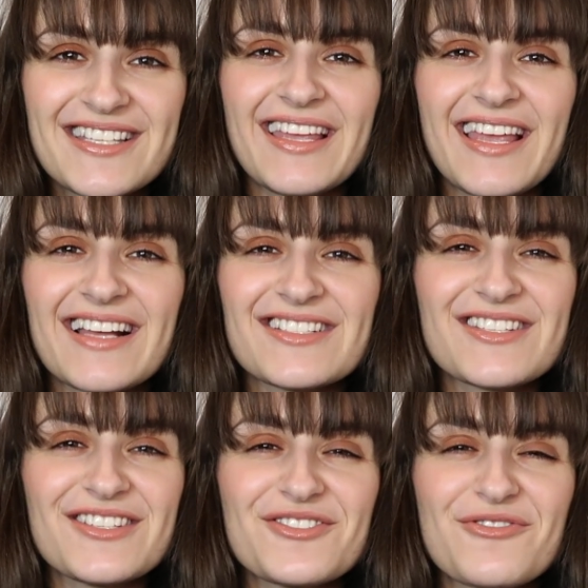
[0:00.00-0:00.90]
He has
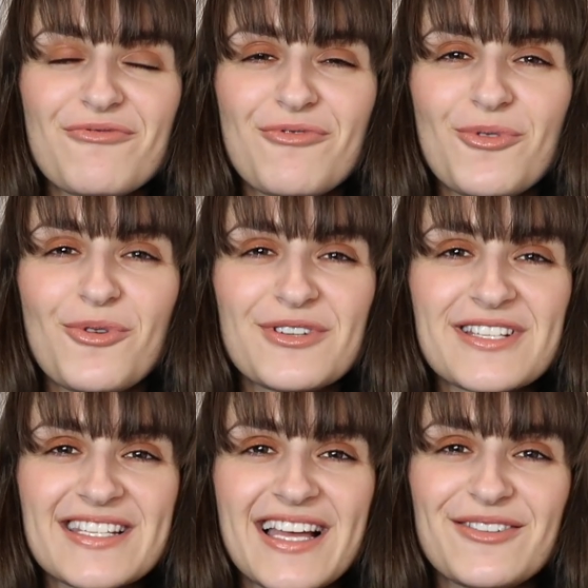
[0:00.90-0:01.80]
such a raw
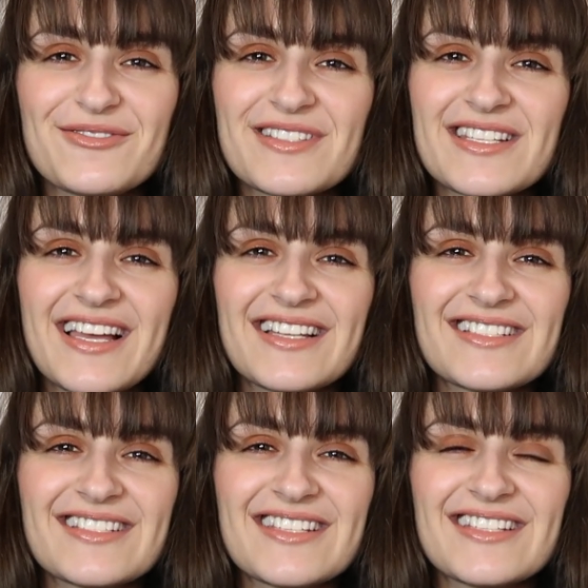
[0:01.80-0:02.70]
sound
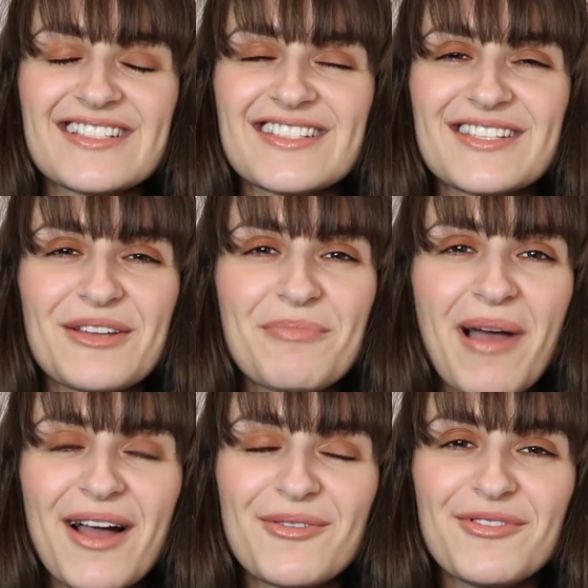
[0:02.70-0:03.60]
and it's so
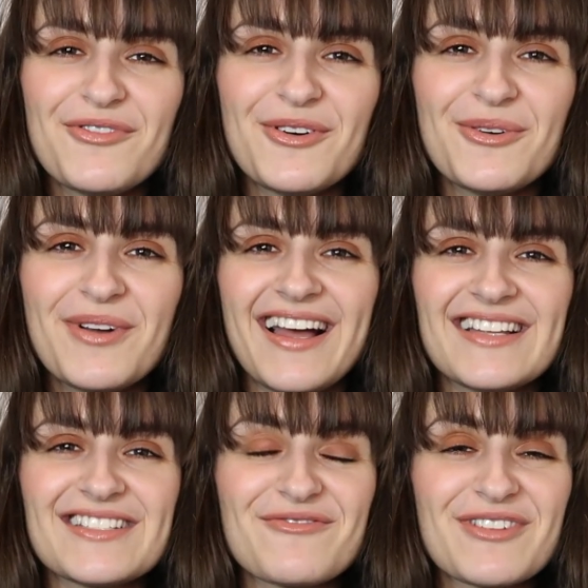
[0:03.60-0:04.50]
powerful,
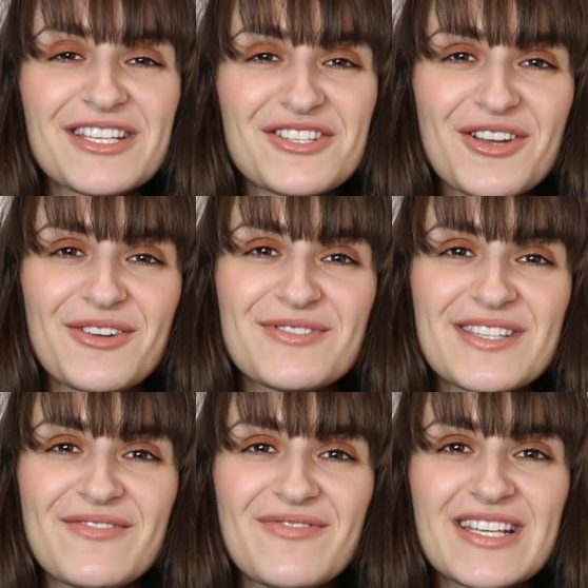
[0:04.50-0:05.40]
and it really shows
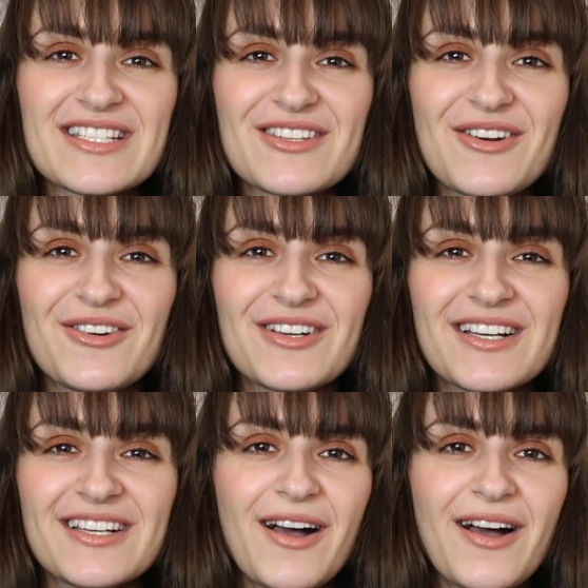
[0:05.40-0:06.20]
in this song.